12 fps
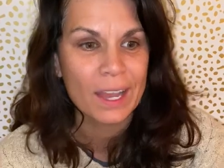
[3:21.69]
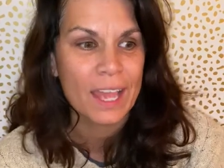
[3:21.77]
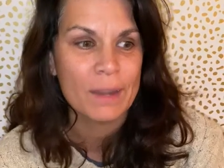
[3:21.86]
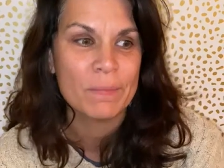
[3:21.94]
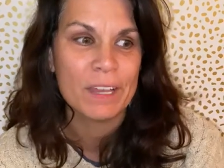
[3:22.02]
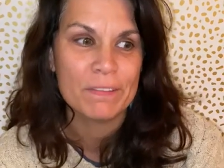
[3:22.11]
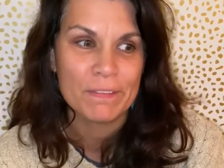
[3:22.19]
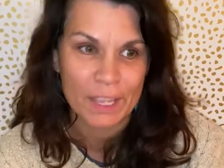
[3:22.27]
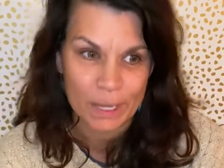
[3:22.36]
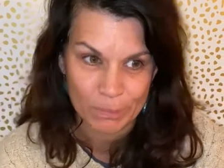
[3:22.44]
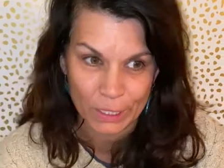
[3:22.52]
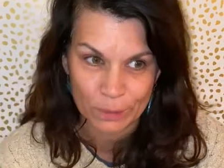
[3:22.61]
and my
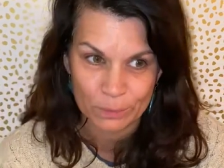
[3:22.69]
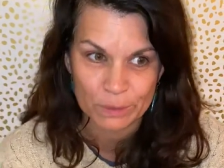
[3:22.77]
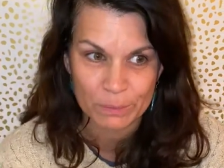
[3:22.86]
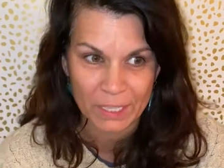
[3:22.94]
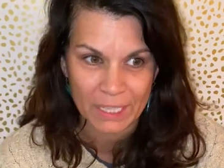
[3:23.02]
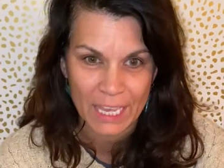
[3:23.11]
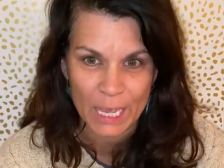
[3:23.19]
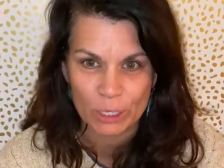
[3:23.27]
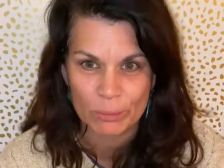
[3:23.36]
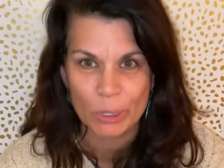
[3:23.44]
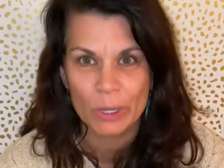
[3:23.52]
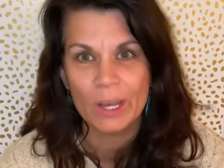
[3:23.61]
family holds me
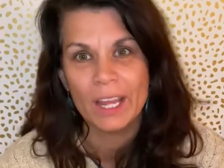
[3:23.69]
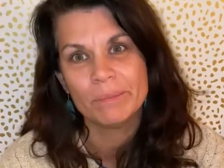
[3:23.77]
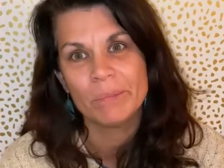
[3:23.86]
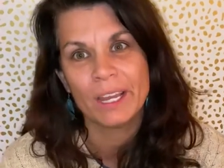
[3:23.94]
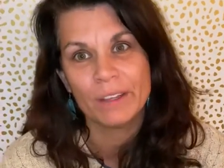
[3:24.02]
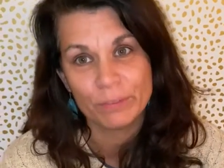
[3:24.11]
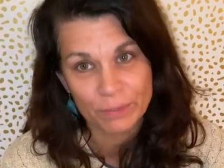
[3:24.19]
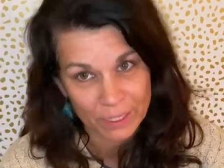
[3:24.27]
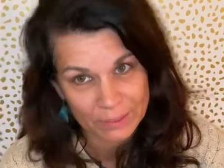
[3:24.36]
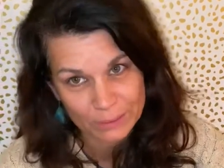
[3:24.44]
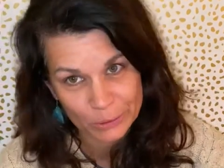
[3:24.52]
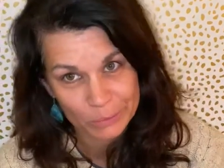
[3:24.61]
accountable and my
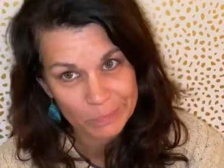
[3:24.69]
friends hold